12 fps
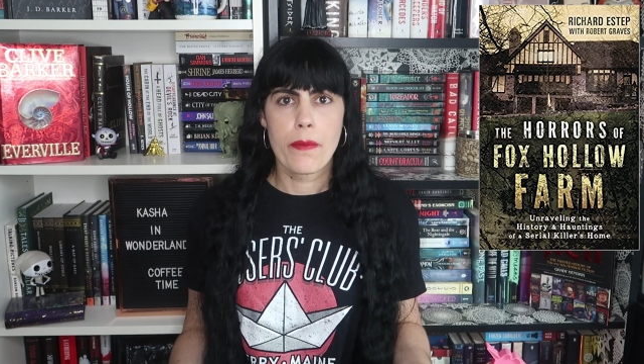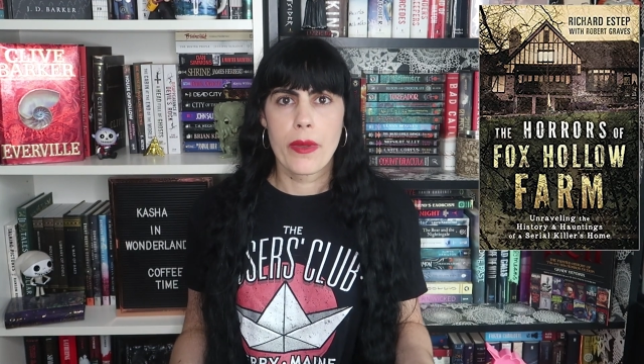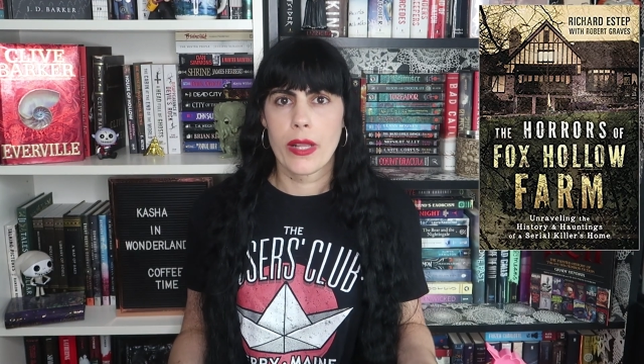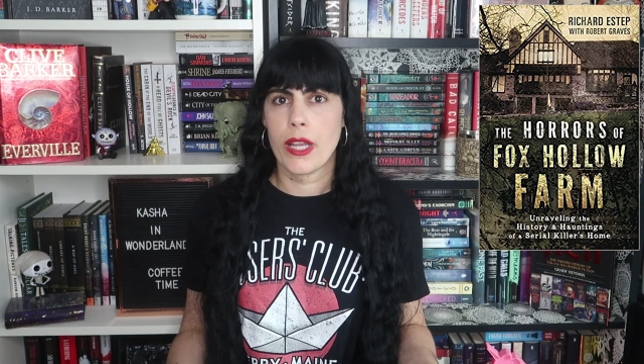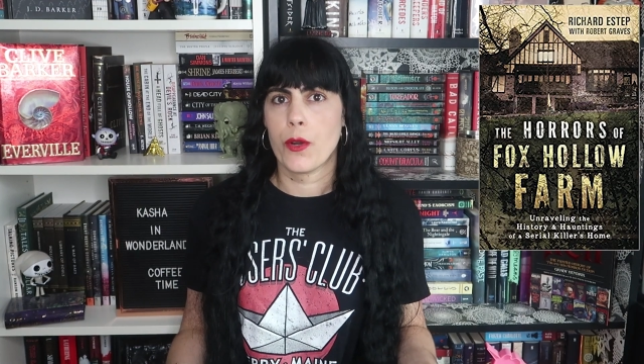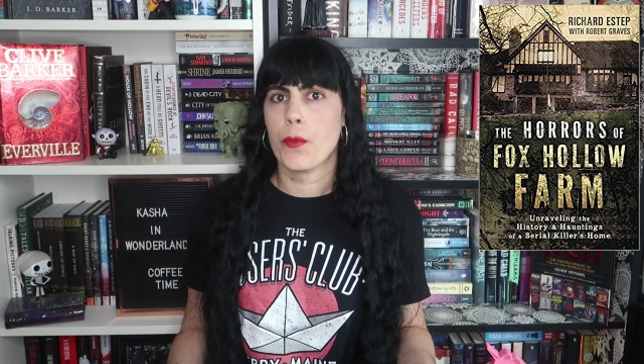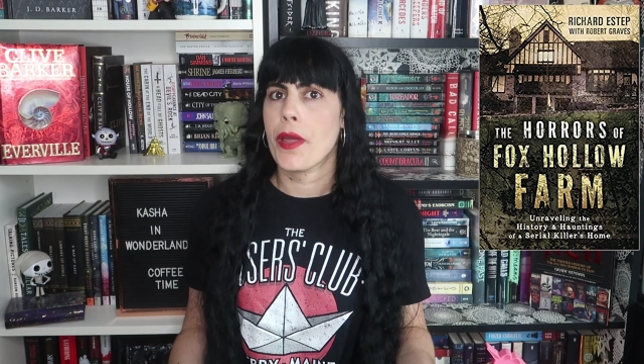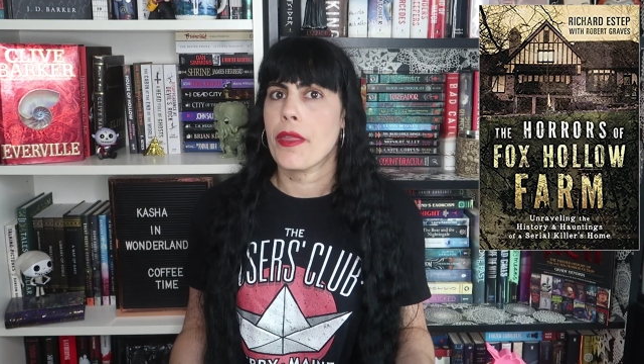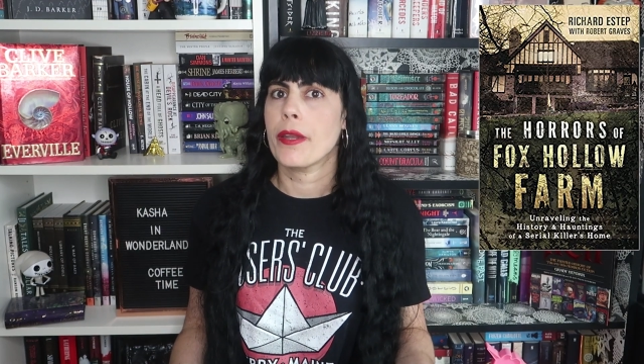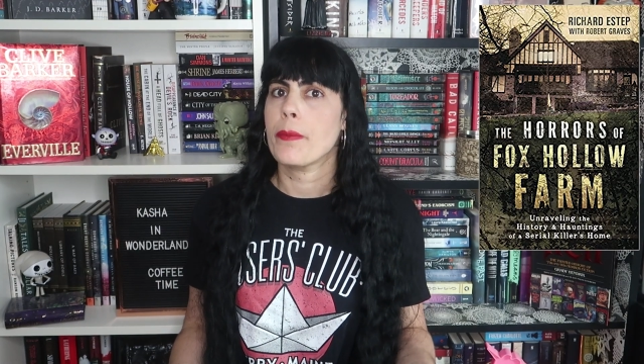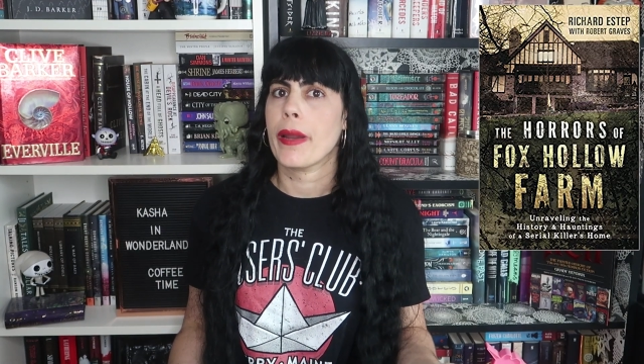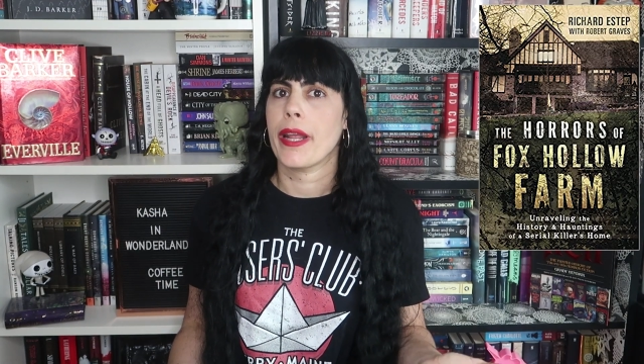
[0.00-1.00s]
familiar with
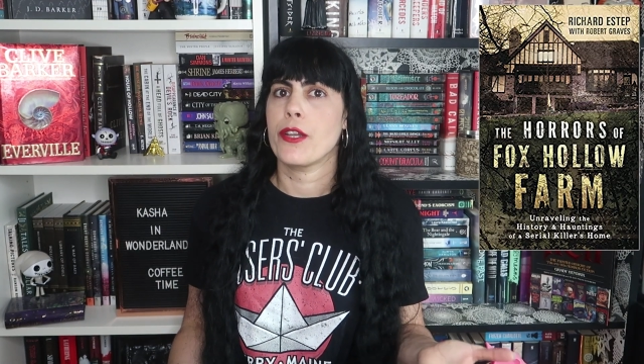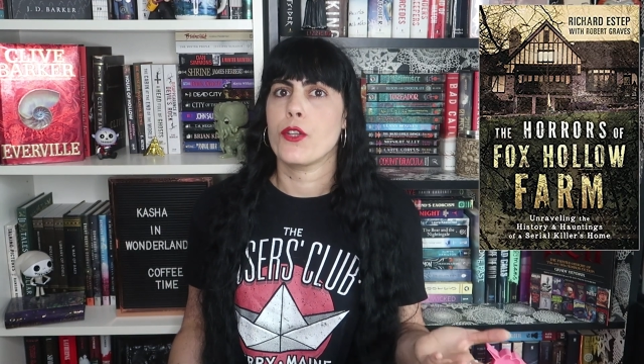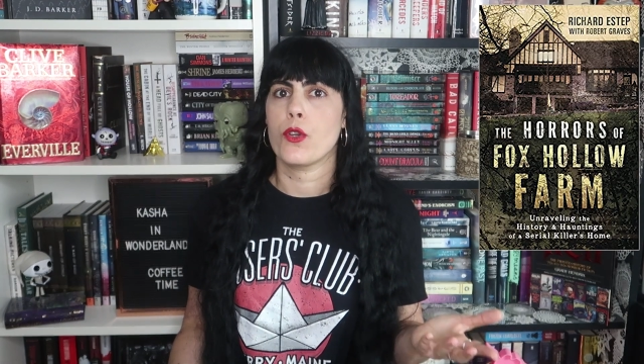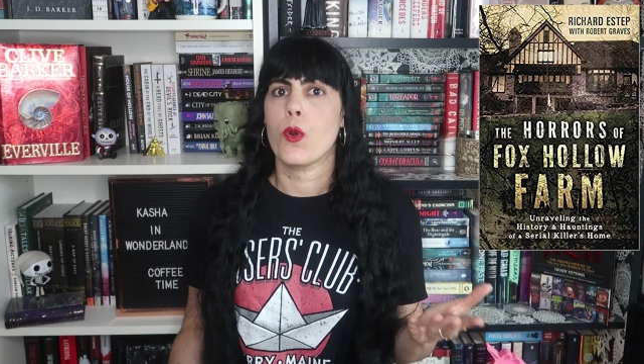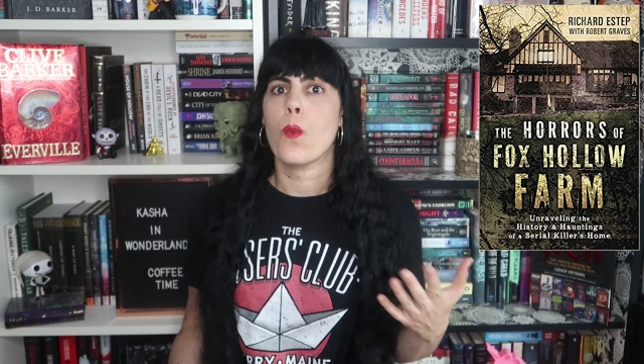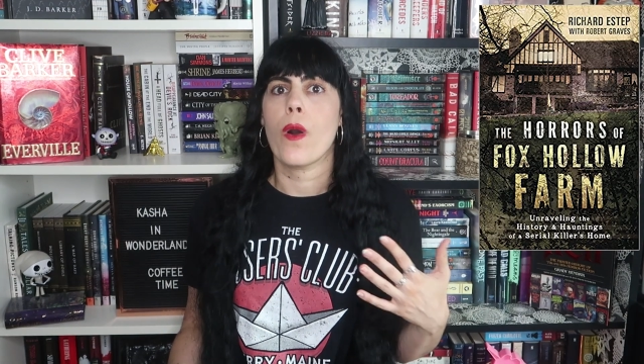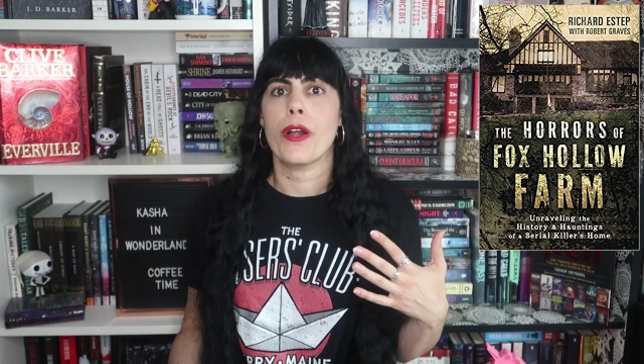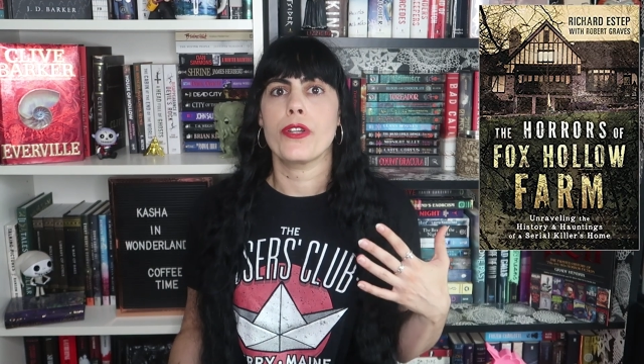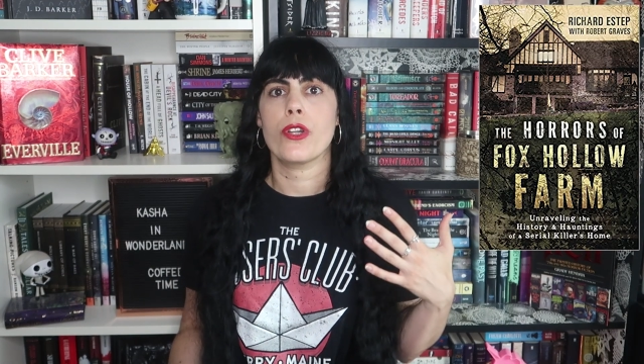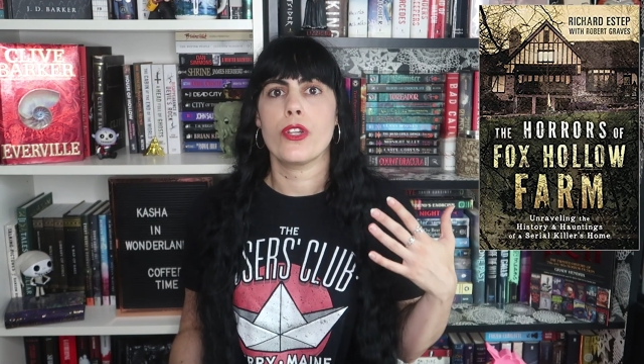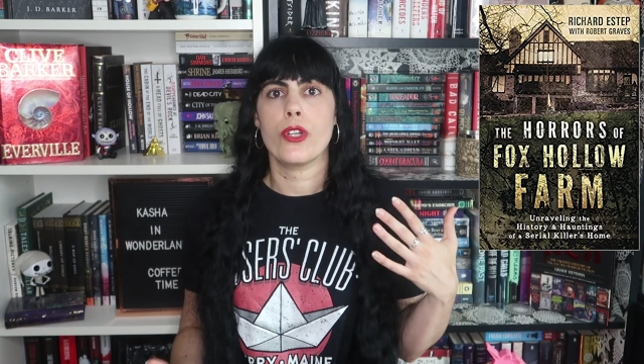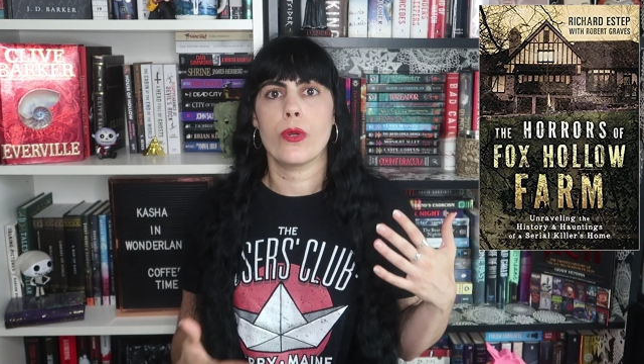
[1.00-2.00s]
it but I do
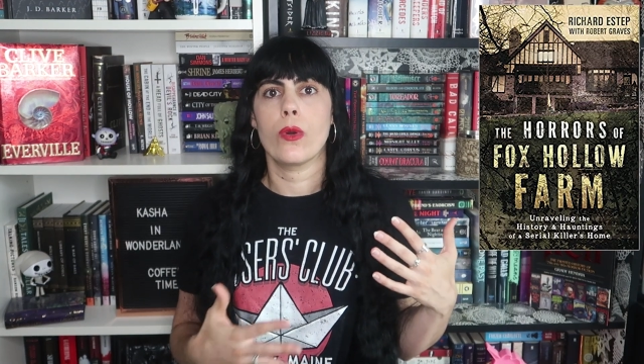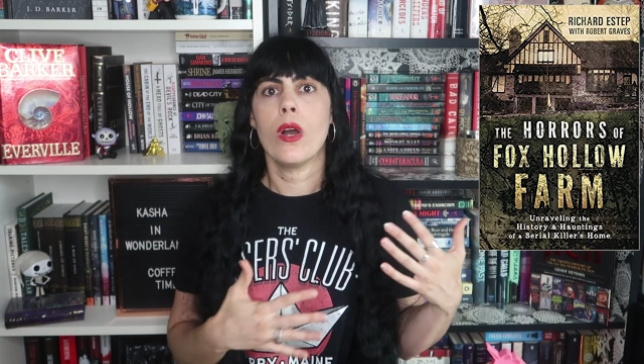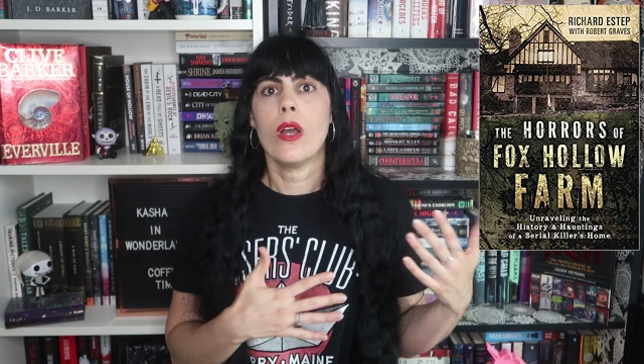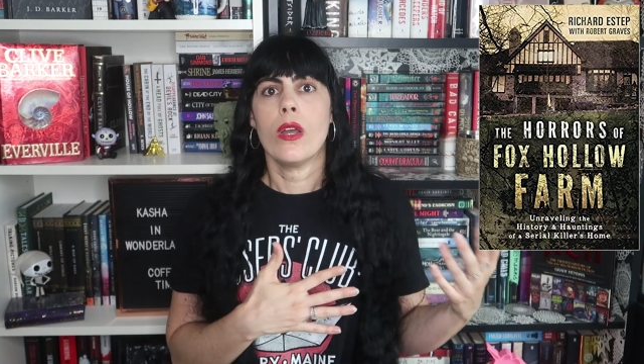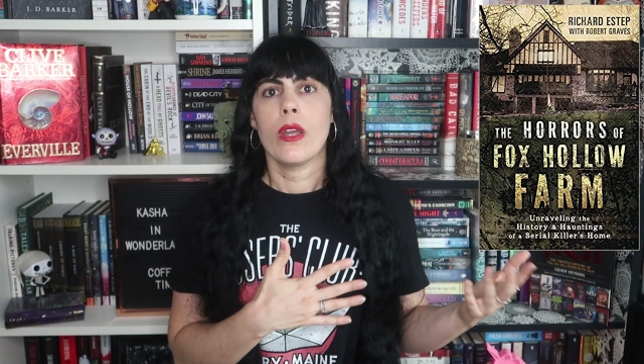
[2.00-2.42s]
want to